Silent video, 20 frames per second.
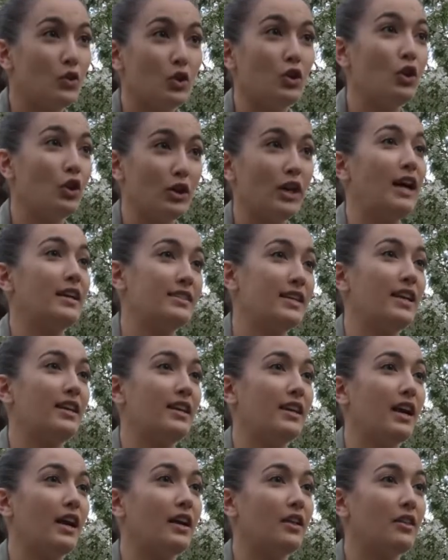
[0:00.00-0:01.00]
you're not
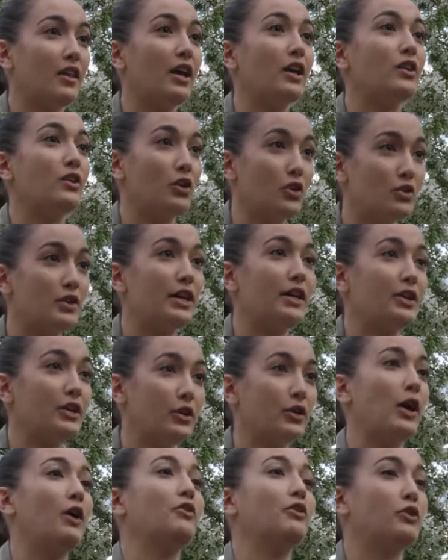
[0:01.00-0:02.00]
taking anything, you're standing your
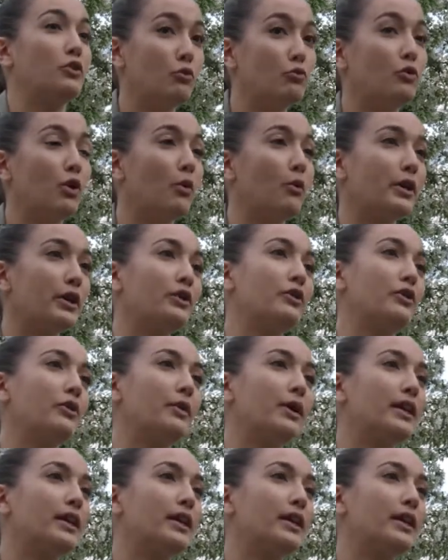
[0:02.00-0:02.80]
ground, you know what you're doing.